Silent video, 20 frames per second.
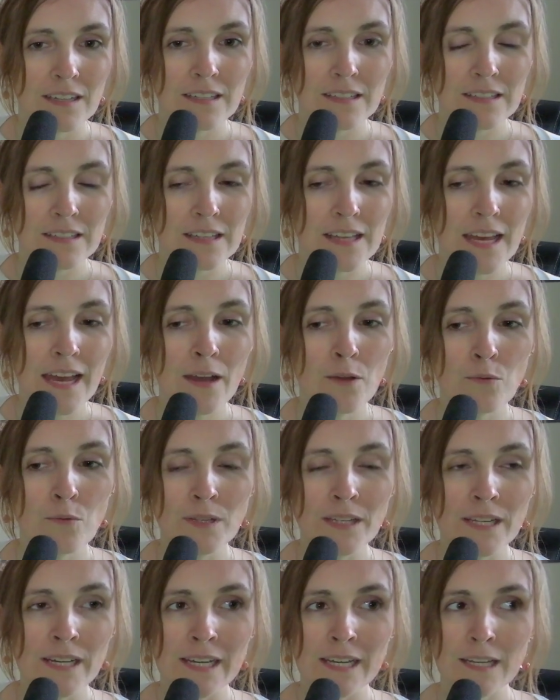damn, we
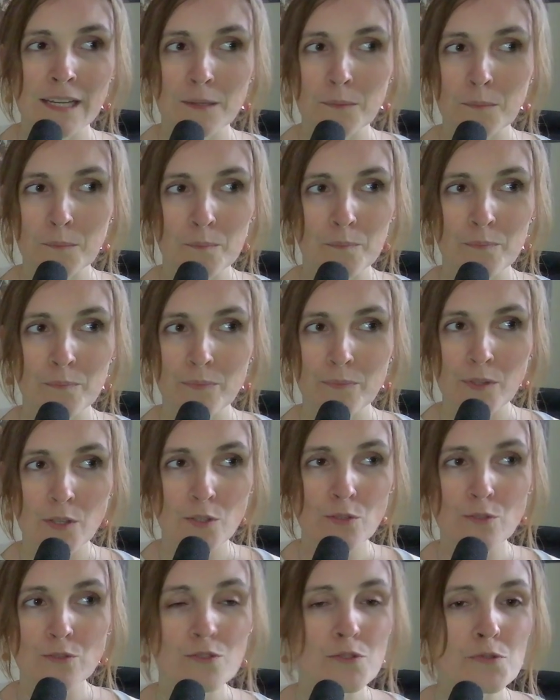like,
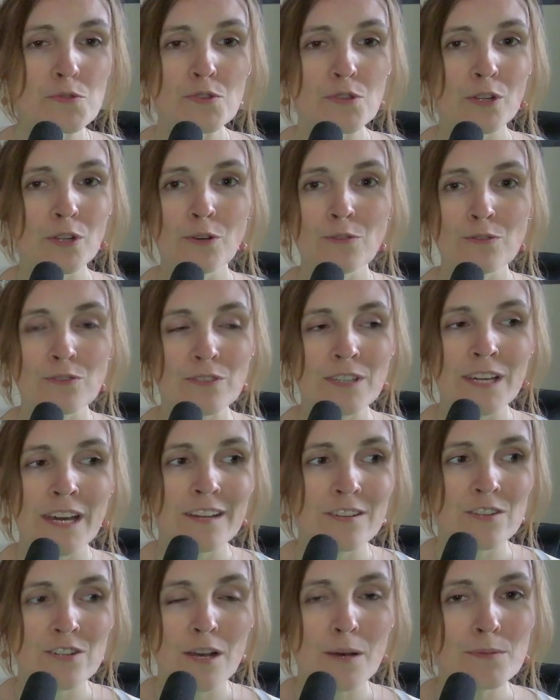you're too slow to
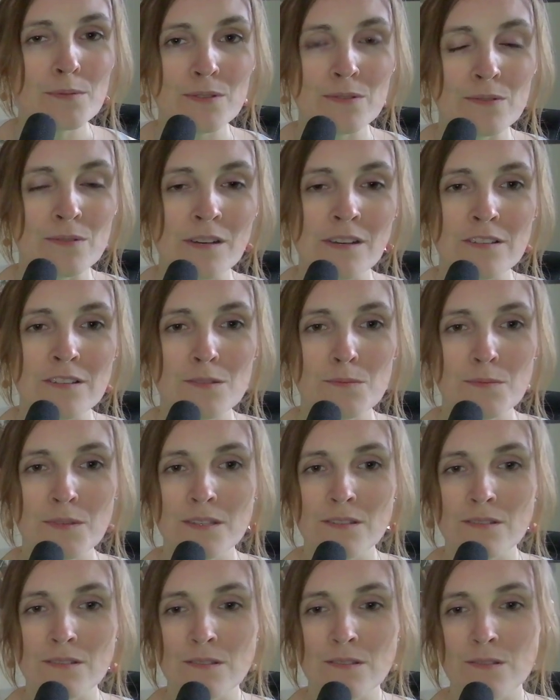catch up to us
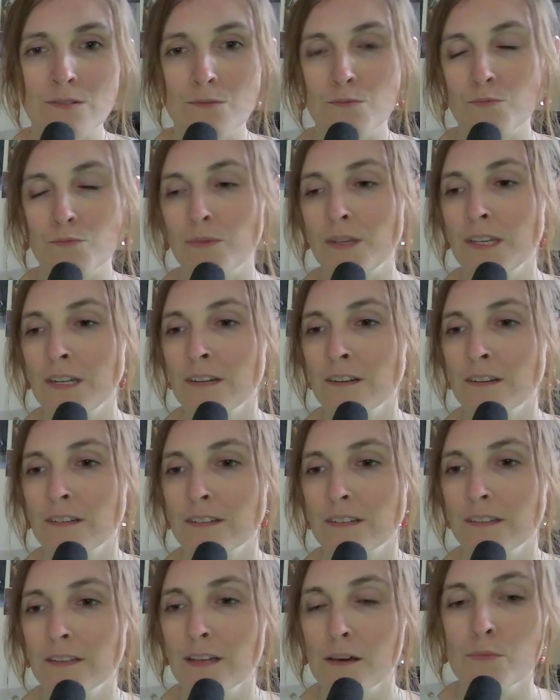because we're
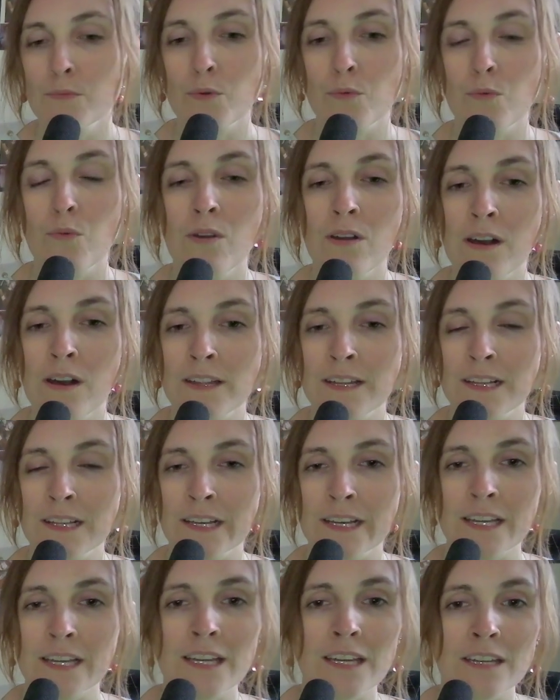number one,
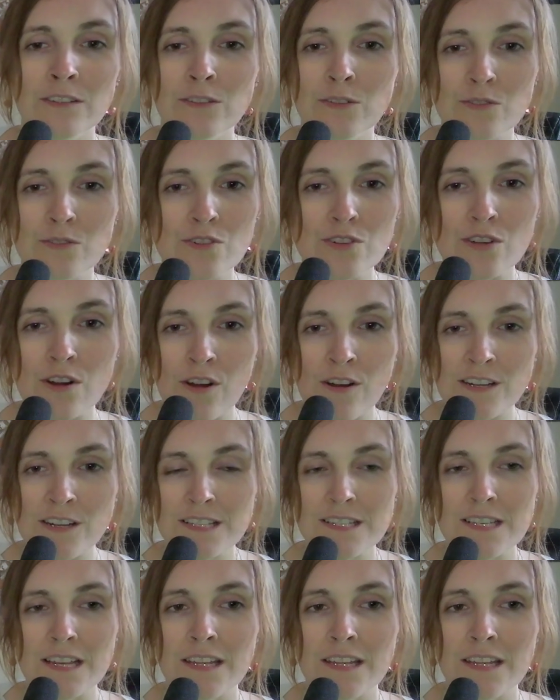like, in the charts and